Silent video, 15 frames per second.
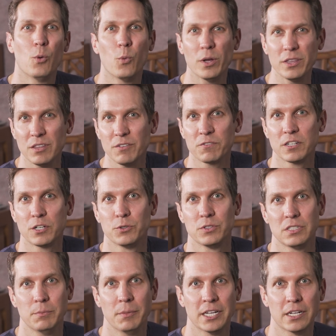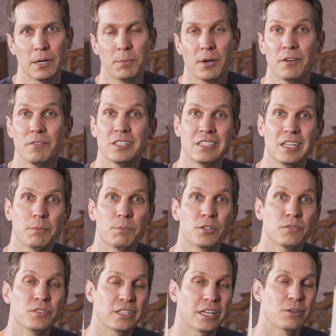what the frequency makeup of a
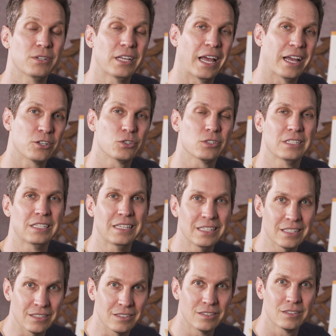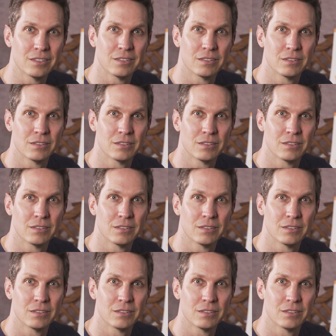sample of sound actually is.